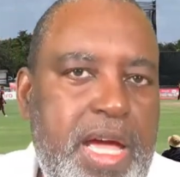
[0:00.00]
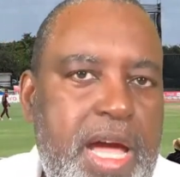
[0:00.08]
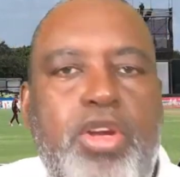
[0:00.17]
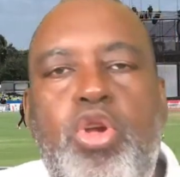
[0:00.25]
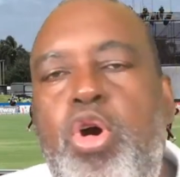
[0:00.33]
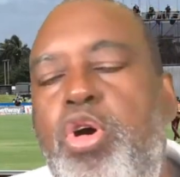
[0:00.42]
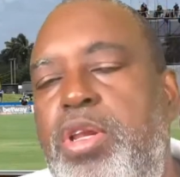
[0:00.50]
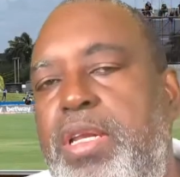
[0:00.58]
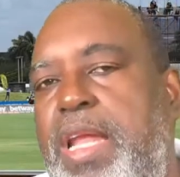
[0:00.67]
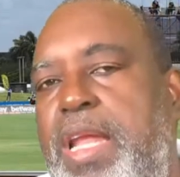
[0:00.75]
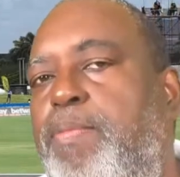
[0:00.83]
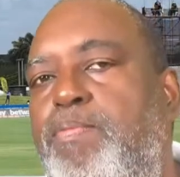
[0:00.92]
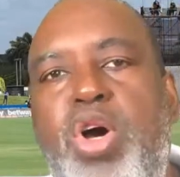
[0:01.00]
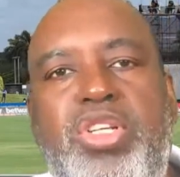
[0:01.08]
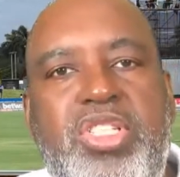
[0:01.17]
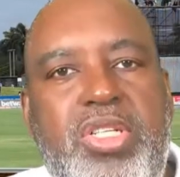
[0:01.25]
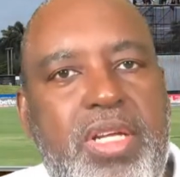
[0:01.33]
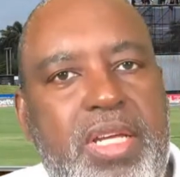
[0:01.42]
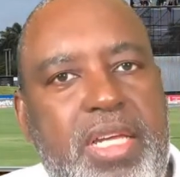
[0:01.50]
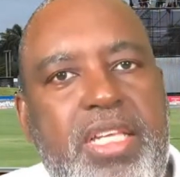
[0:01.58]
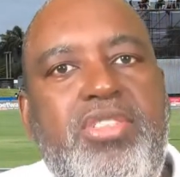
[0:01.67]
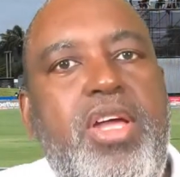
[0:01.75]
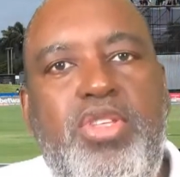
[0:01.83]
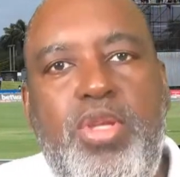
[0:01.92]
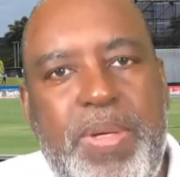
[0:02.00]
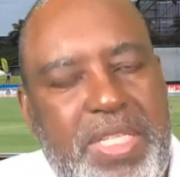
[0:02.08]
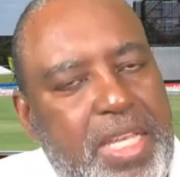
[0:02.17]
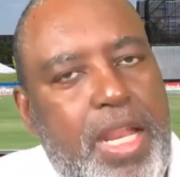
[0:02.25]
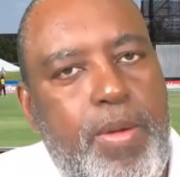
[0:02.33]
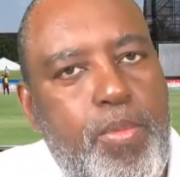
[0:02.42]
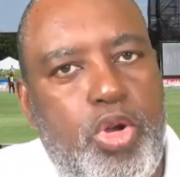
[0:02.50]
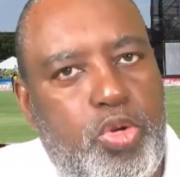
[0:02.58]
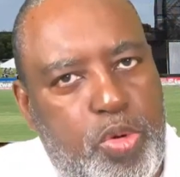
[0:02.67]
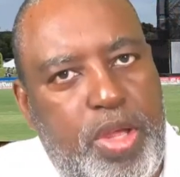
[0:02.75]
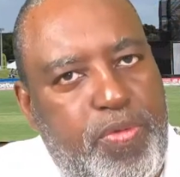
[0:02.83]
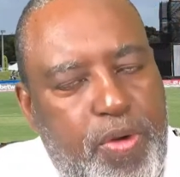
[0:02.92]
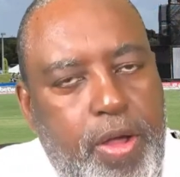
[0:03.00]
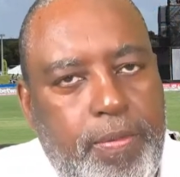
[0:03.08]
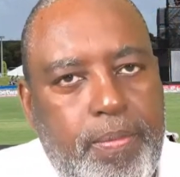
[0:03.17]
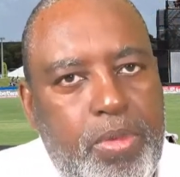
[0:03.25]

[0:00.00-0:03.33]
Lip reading: I know not much is going to be said about Reefer.